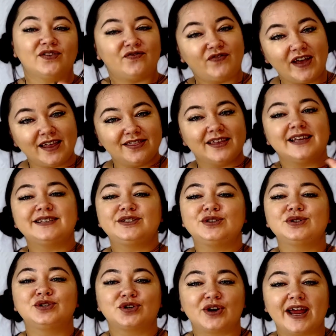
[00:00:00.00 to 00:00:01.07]
The fifth is
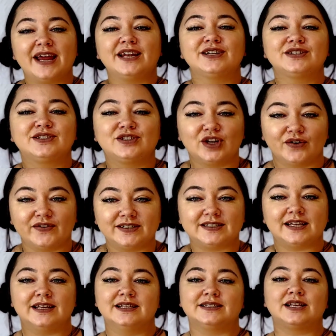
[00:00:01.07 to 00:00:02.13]
to trade
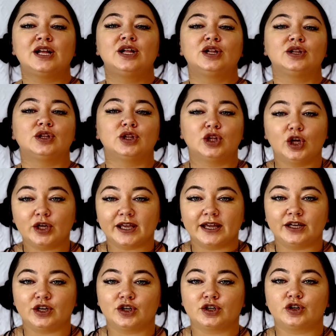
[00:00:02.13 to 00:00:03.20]
services. look
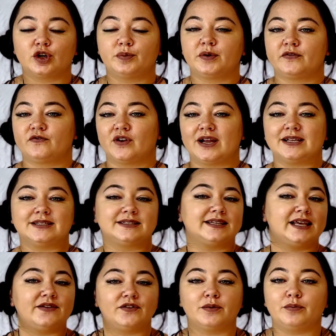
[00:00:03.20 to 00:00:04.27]
in your group of friends,
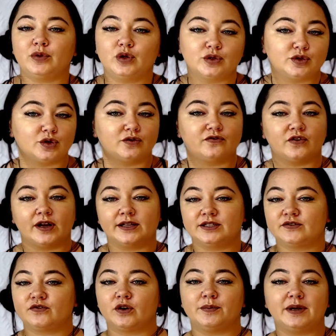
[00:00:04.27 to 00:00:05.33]
even mutual friends
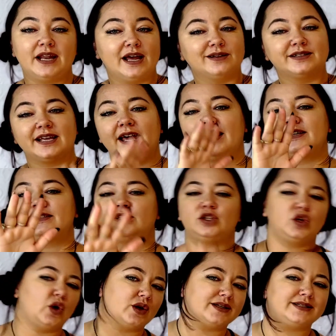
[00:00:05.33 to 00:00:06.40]
from nail techs,
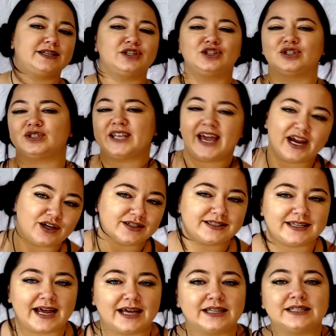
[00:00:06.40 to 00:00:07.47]
yoga teachers,
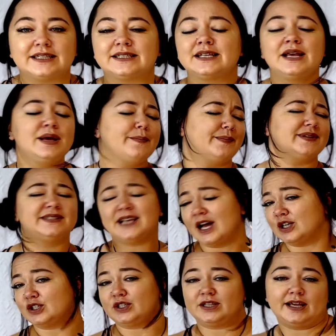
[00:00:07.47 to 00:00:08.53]
hairstylists,
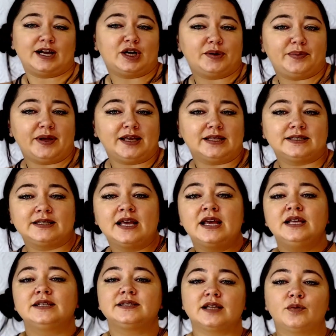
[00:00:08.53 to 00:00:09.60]
massage therapists,
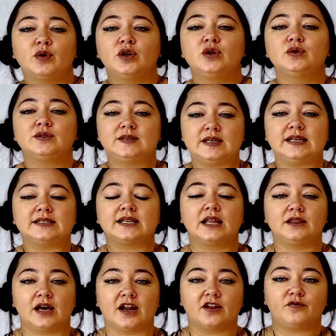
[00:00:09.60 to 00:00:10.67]
someone who sees a
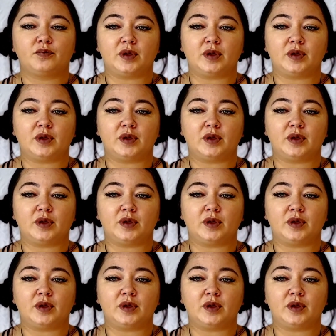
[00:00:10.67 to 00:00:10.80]
lot of